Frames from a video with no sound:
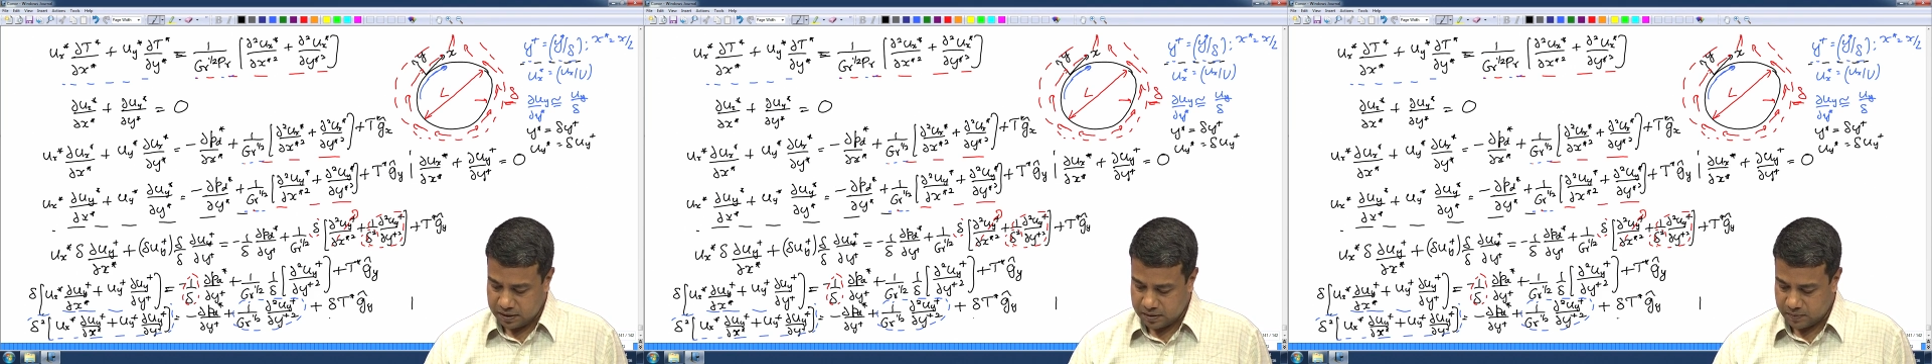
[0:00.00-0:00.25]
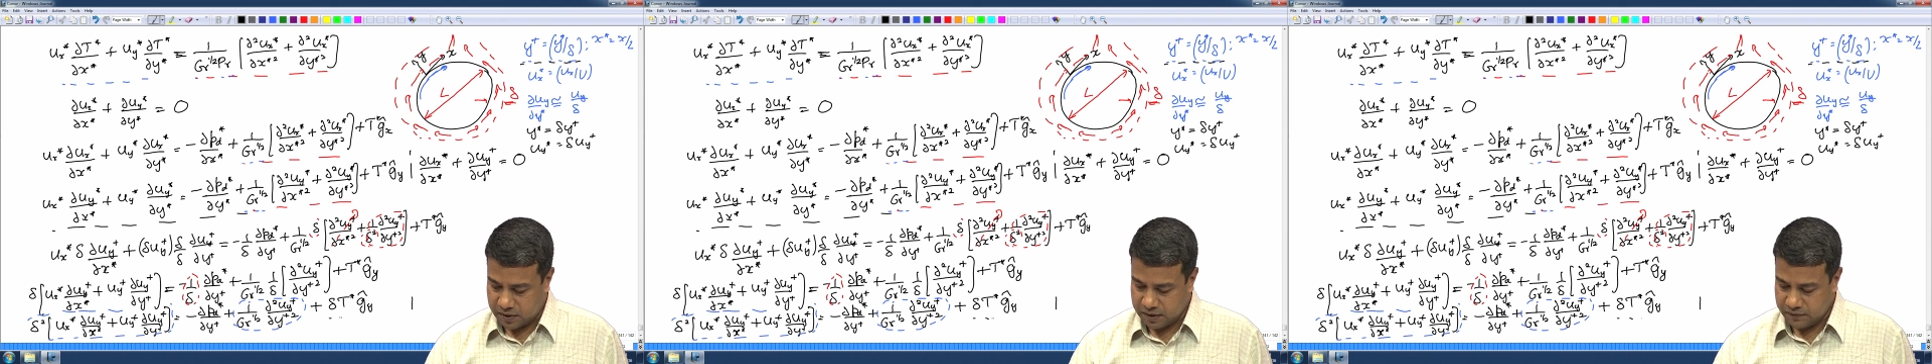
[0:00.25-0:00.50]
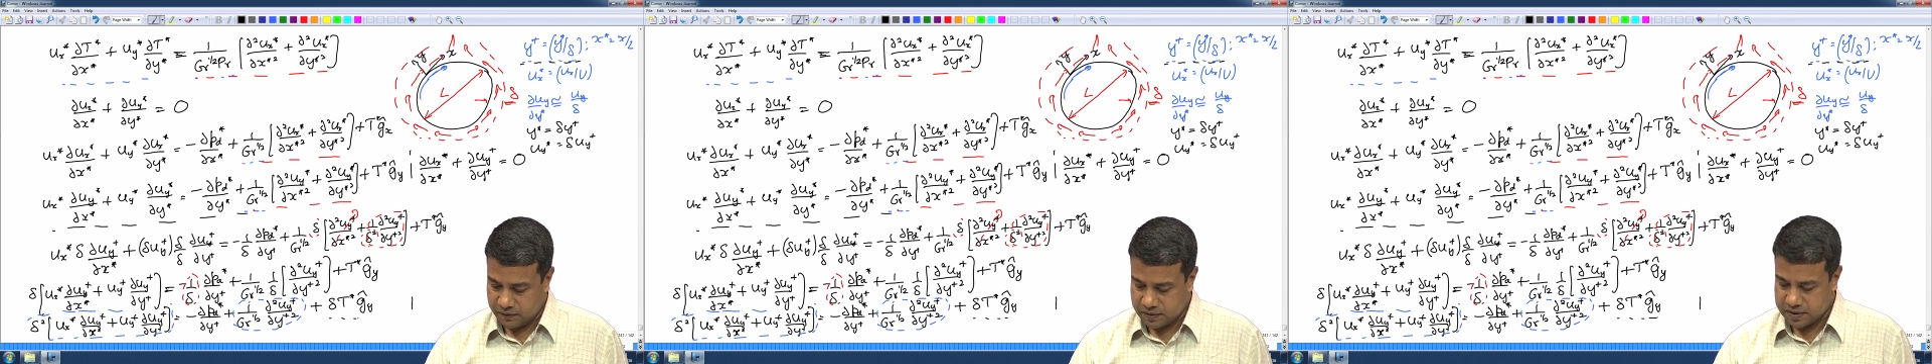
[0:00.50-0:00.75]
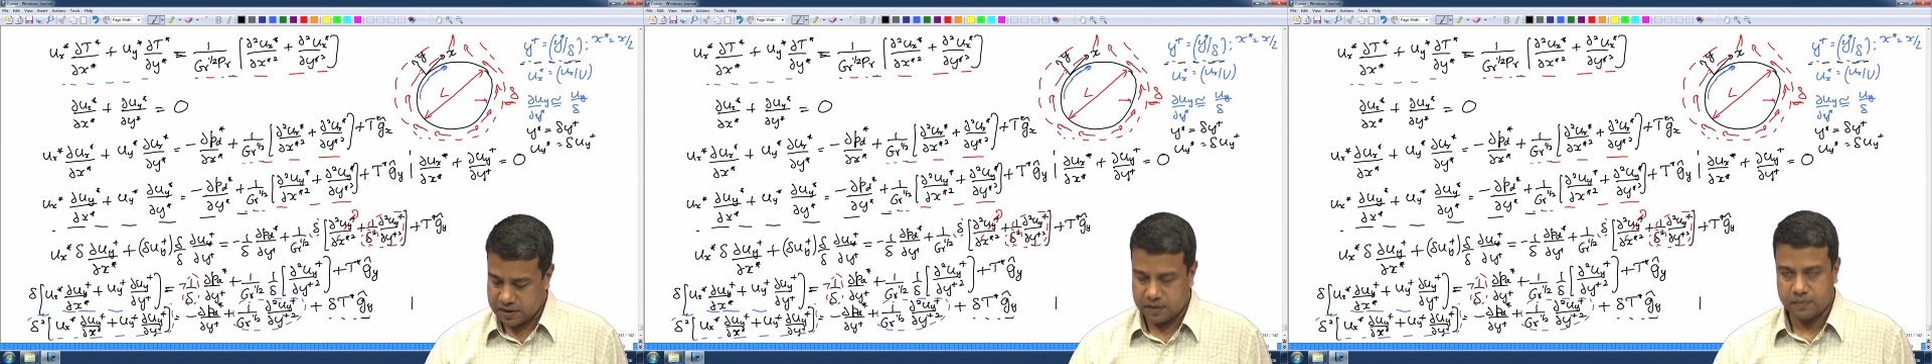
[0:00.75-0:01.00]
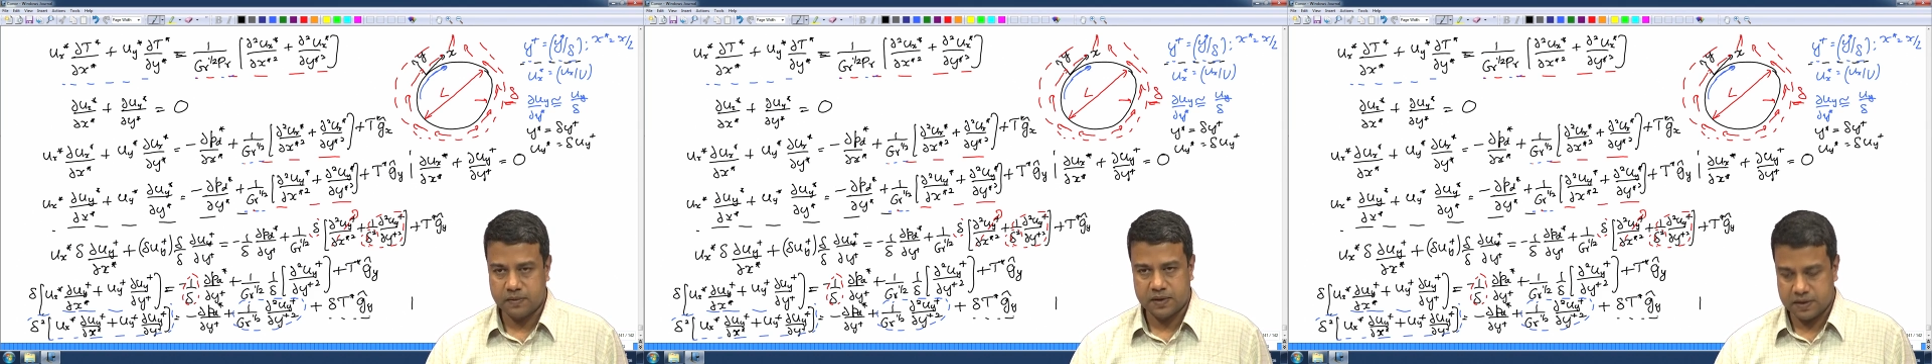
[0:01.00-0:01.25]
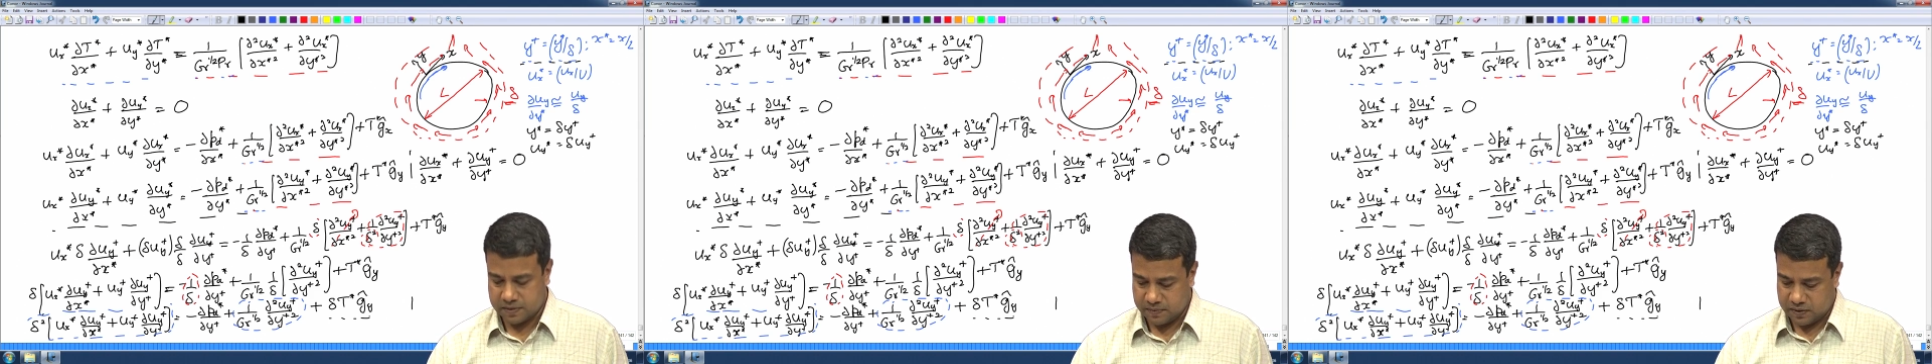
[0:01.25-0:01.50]
the body force term
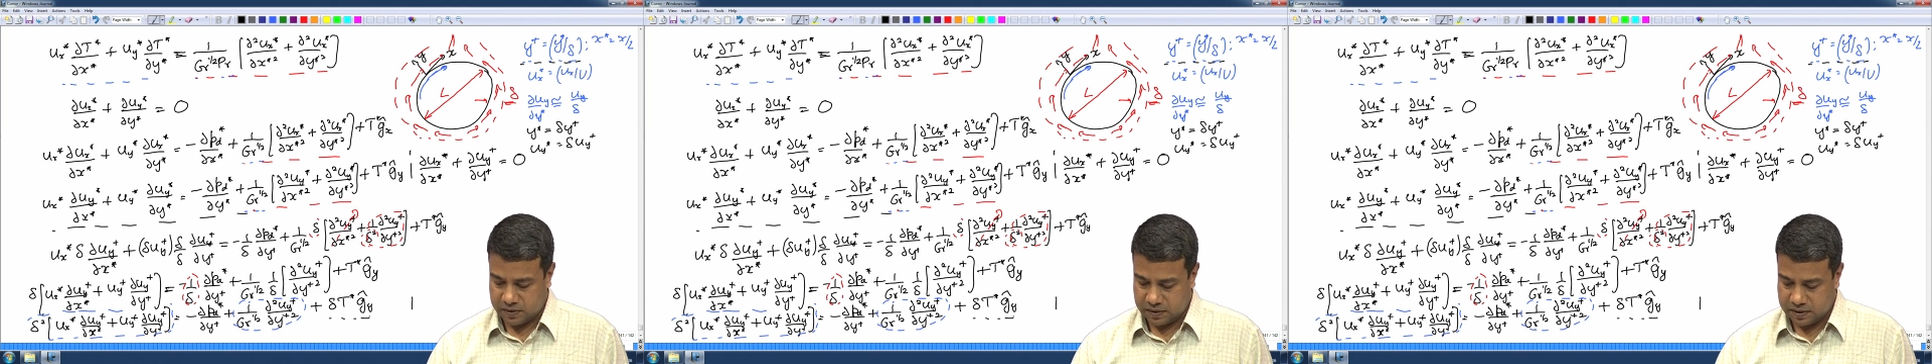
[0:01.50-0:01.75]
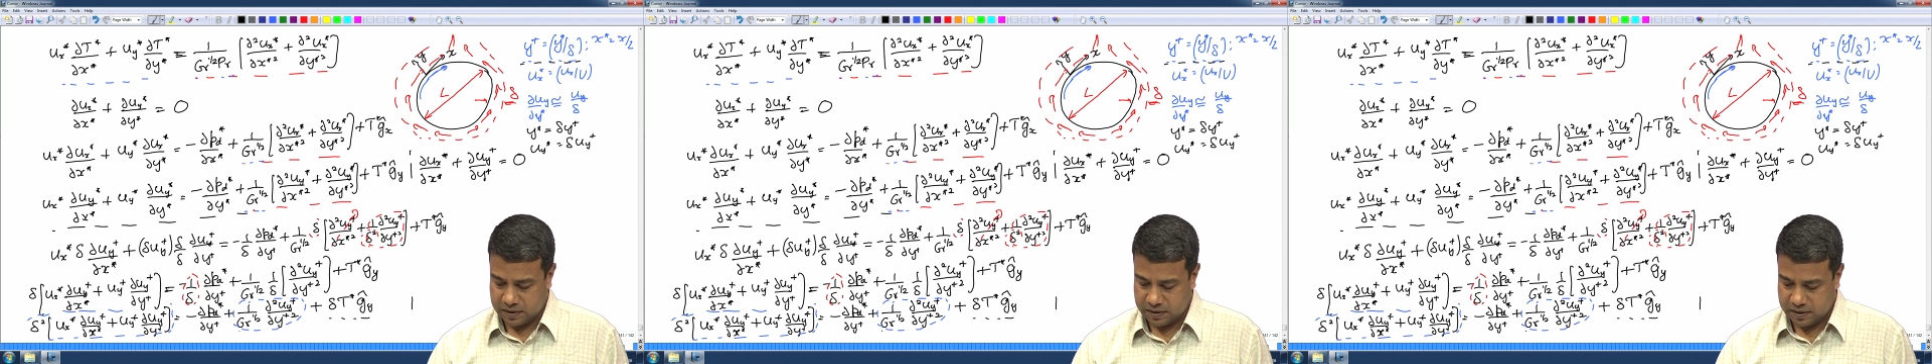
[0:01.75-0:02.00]
is small,